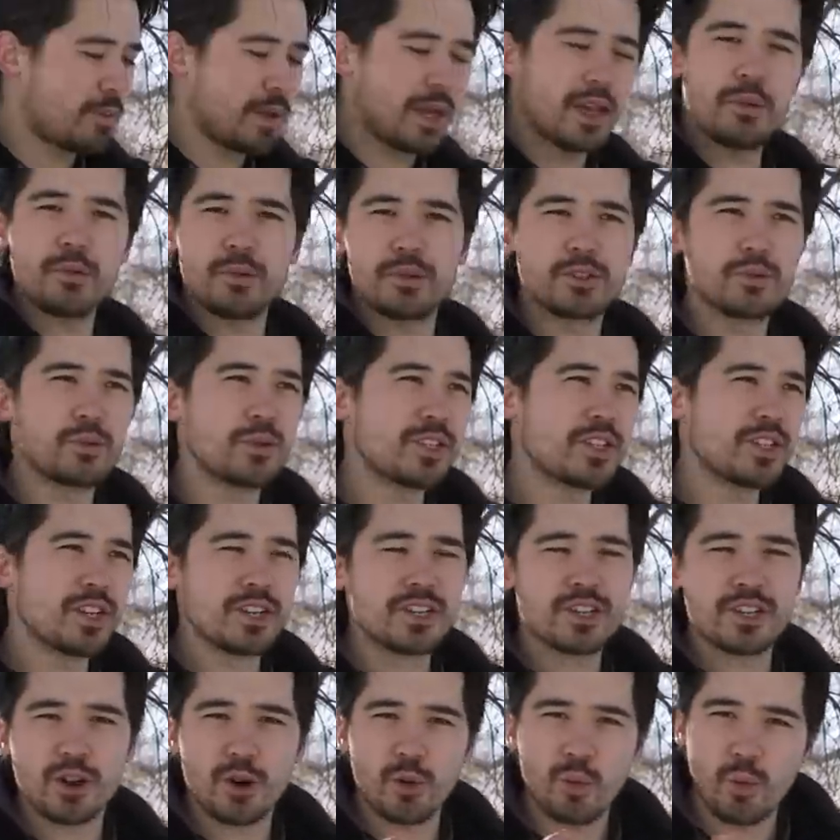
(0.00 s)
Being able to
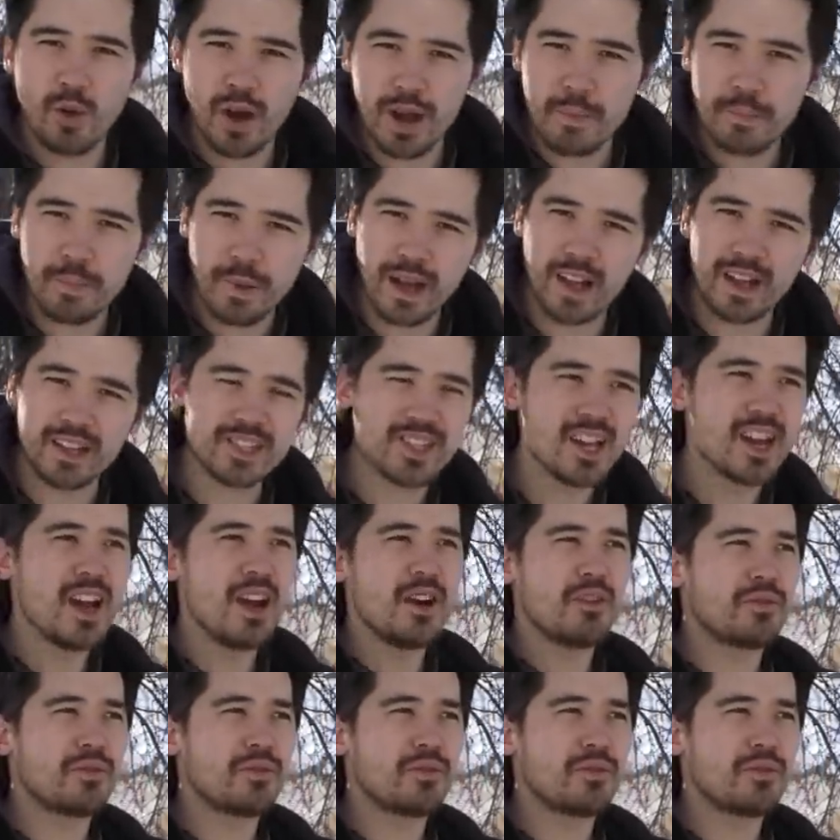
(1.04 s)
adjust your white balance